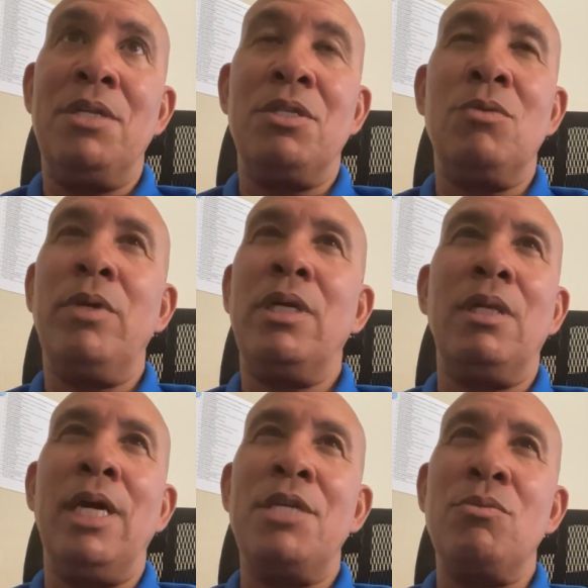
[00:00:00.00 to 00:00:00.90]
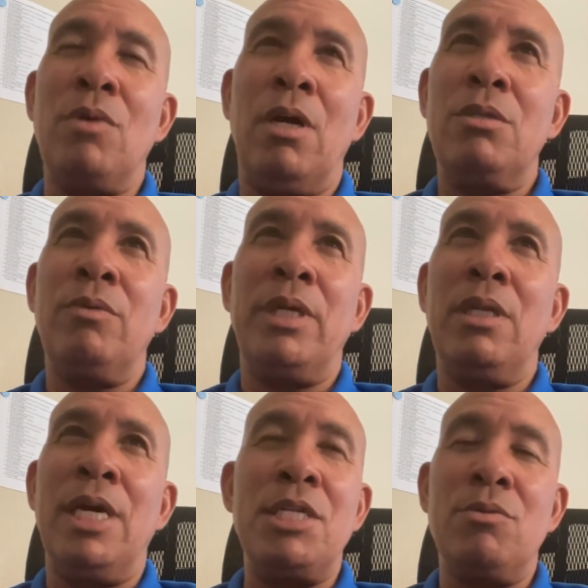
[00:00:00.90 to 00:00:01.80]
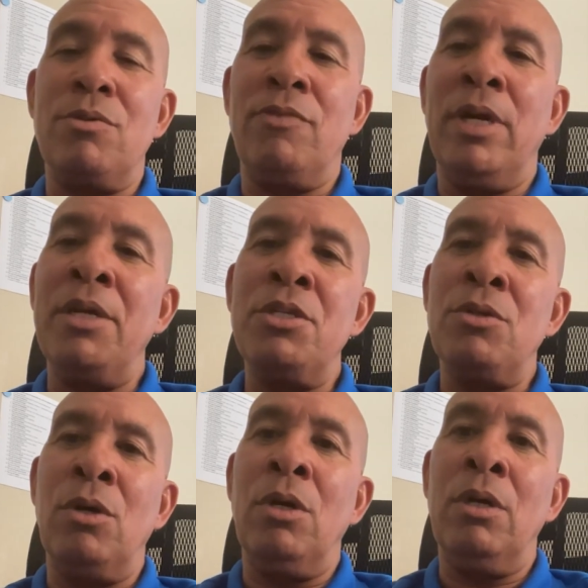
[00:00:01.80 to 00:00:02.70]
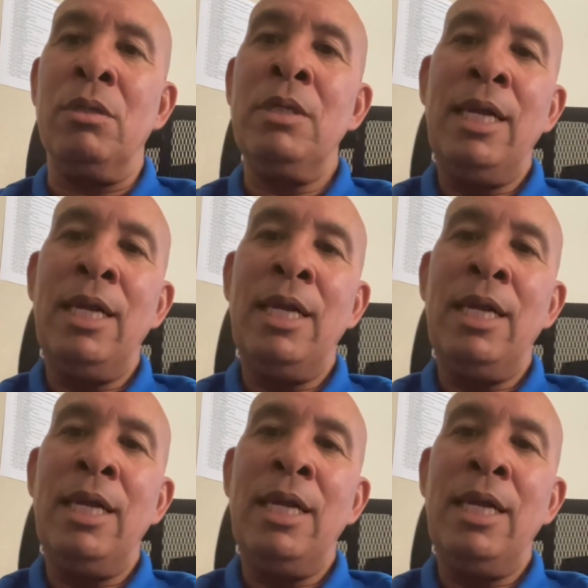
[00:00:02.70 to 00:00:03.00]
The 20 class, our 20 class was very strong.